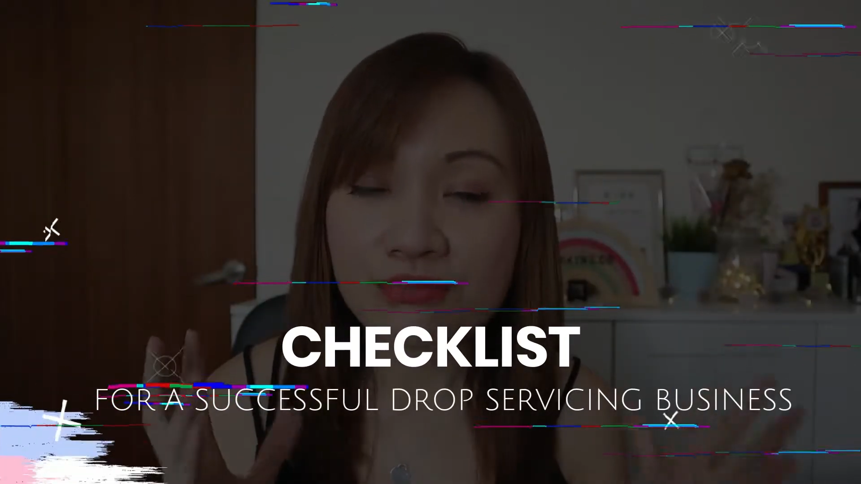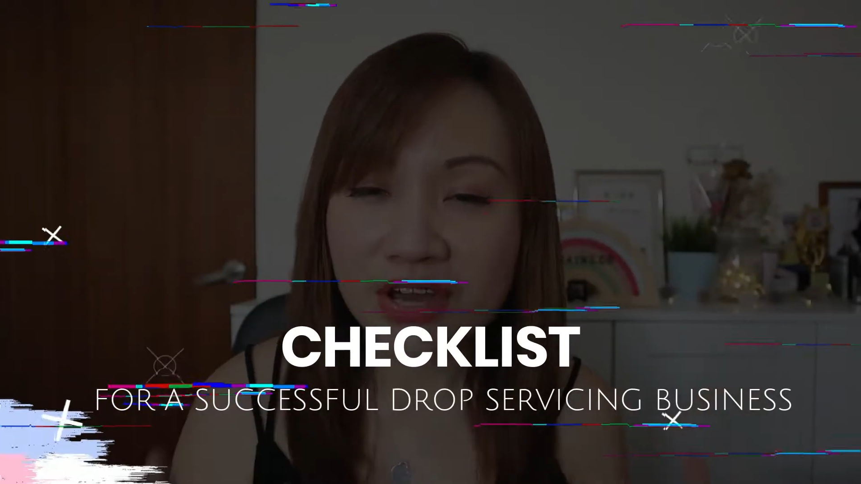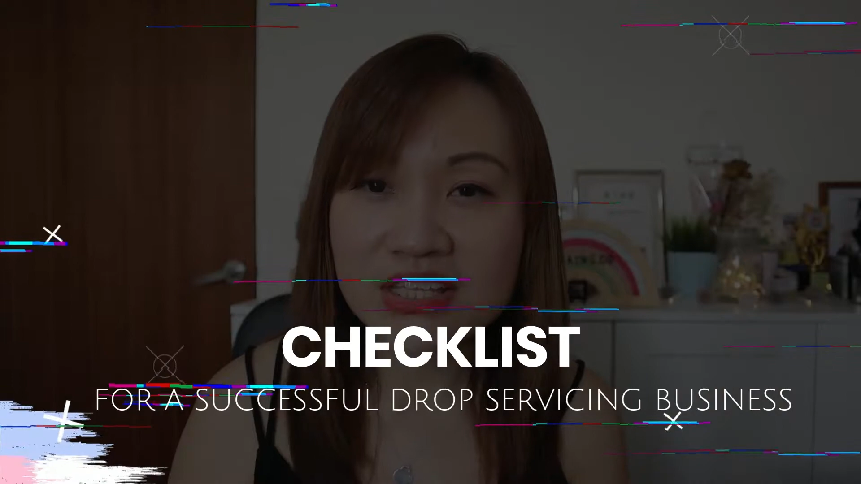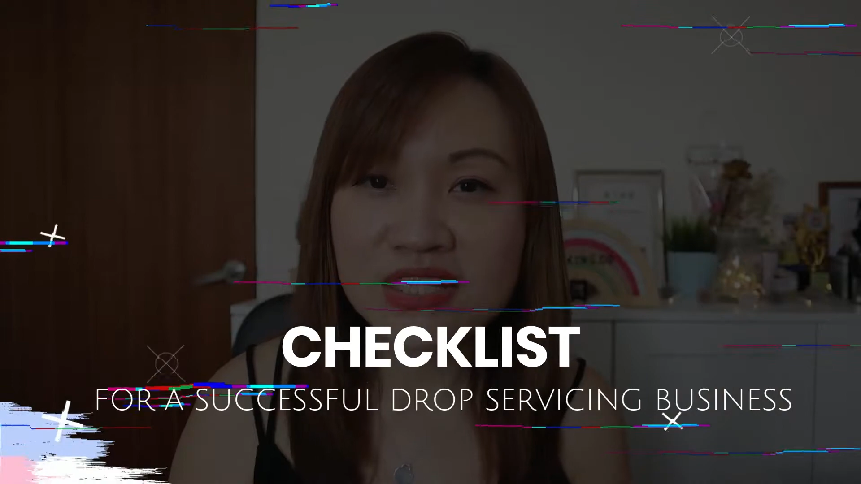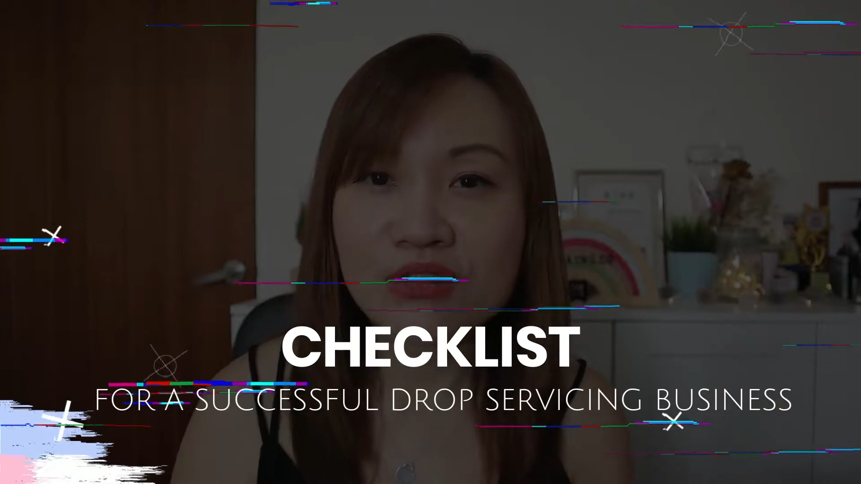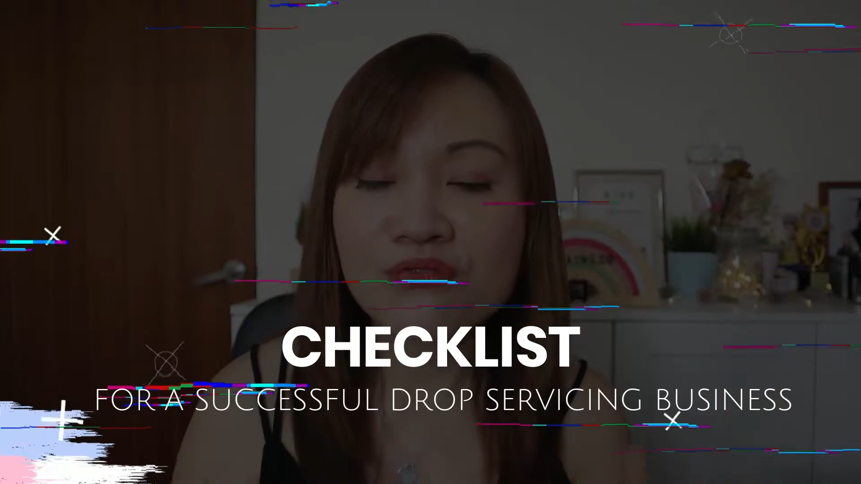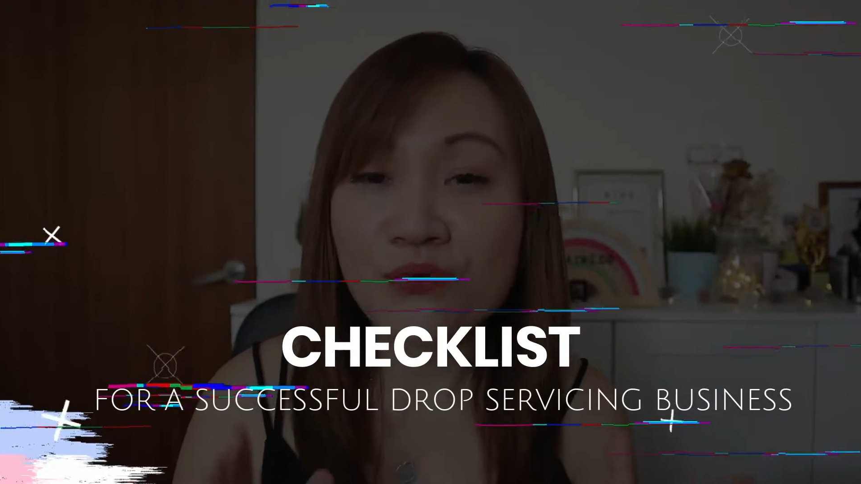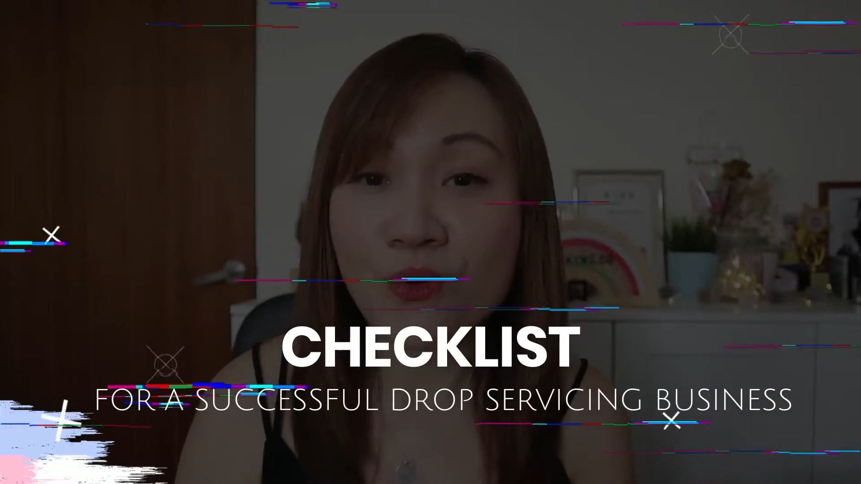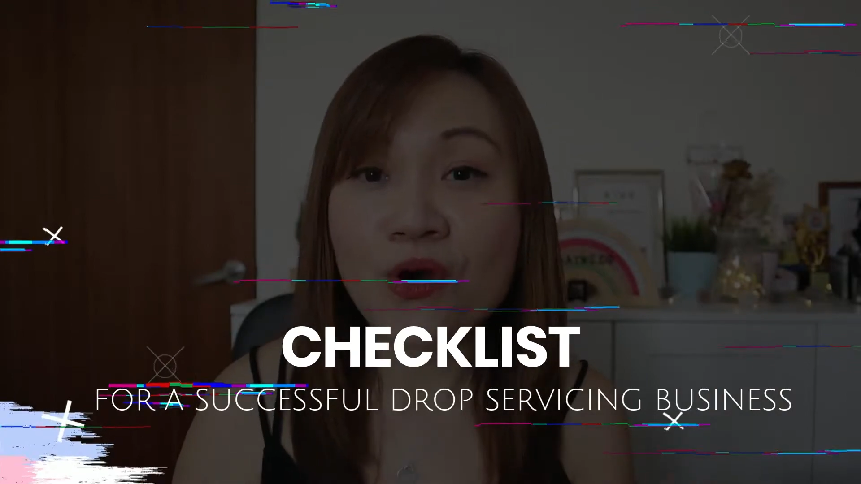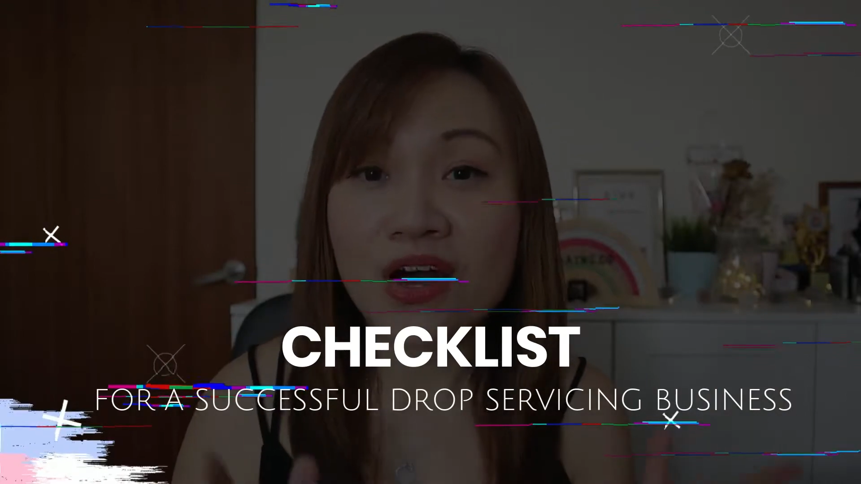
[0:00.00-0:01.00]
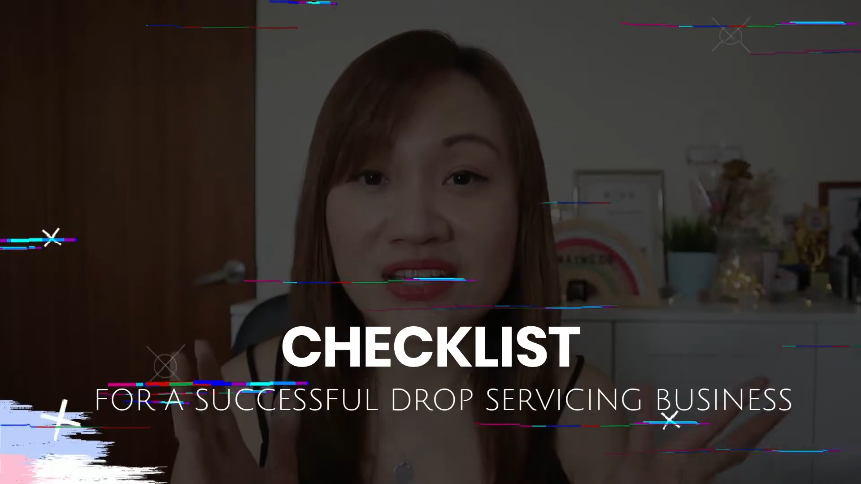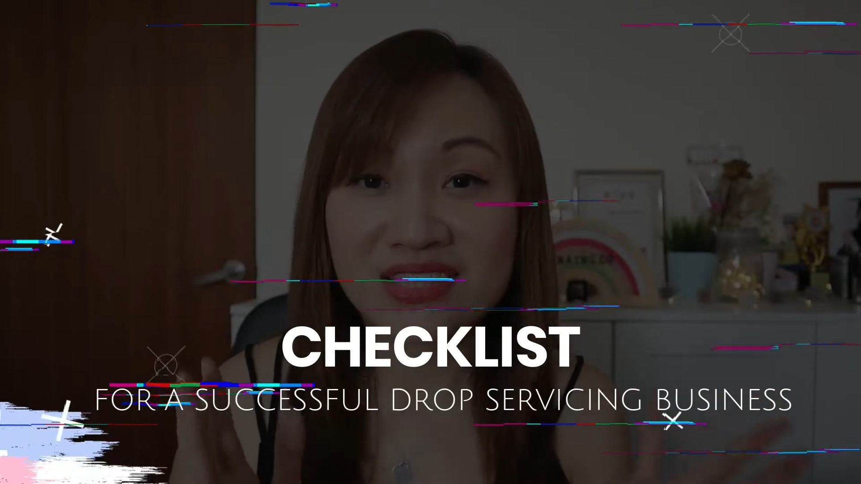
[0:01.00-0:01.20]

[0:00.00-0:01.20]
vital for a